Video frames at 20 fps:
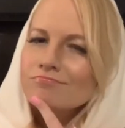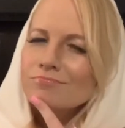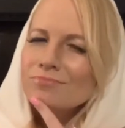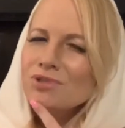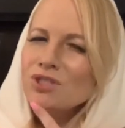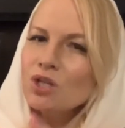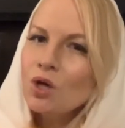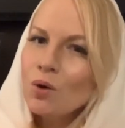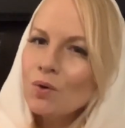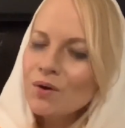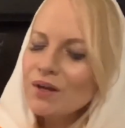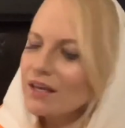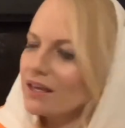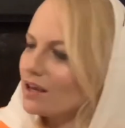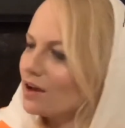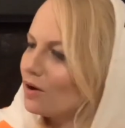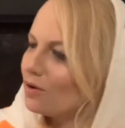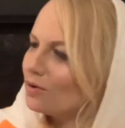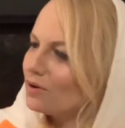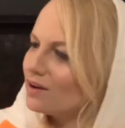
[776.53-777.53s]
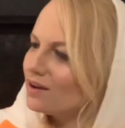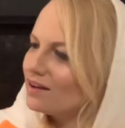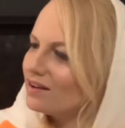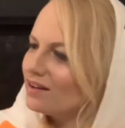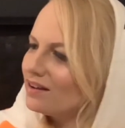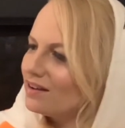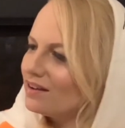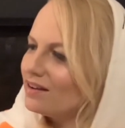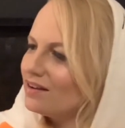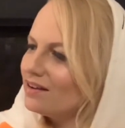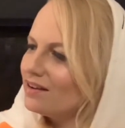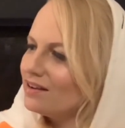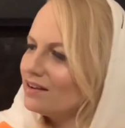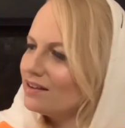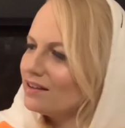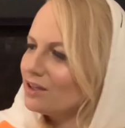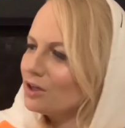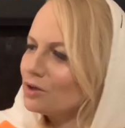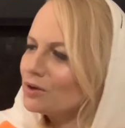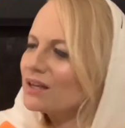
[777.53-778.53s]
Tokyo.
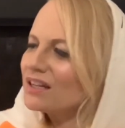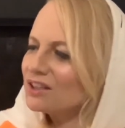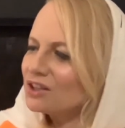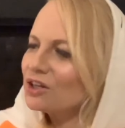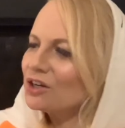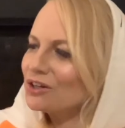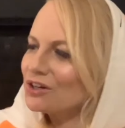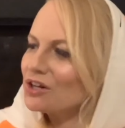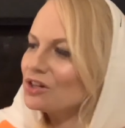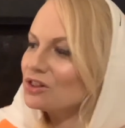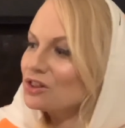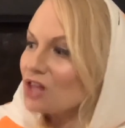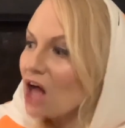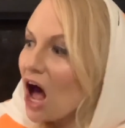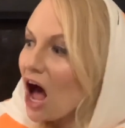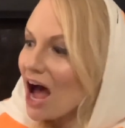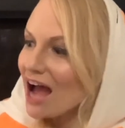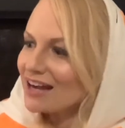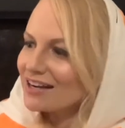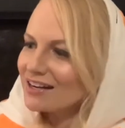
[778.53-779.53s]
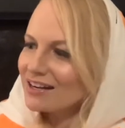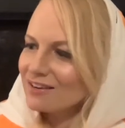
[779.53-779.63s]
You can learn a lot